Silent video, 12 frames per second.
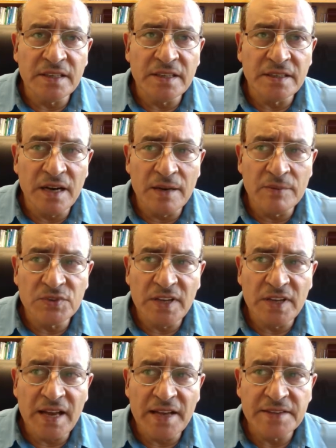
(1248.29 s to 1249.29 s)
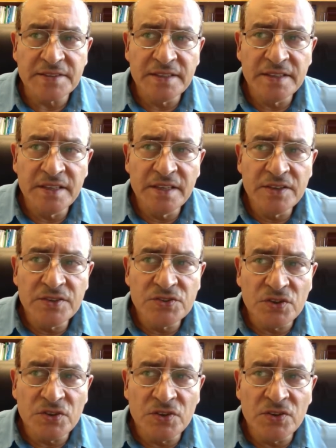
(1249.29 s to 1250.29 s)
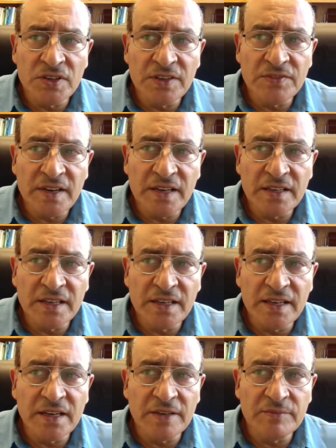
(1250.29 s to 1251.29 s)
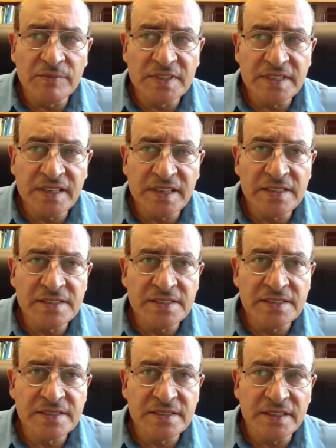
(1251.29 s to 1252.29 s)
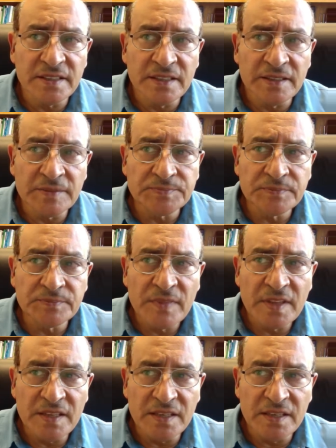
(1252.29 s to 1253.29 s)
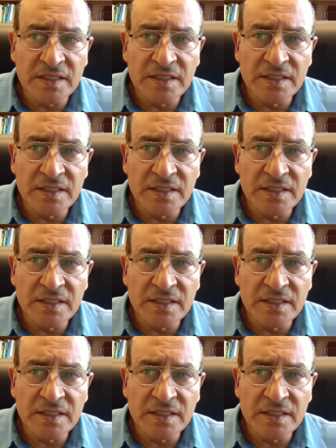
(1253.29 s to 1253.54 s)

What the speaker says: COMSOL has. So if I click on materials here,